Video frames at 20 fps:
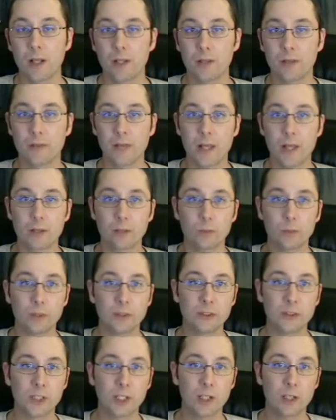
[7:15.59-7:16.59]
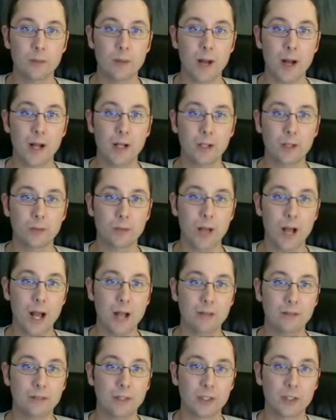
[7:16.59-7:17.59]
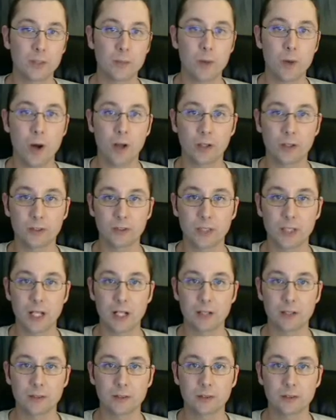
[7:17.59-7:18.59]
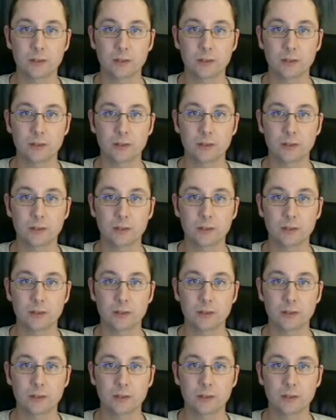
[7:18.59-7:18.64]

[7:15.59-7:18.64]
Then when Jeremiah arrived at the potter's house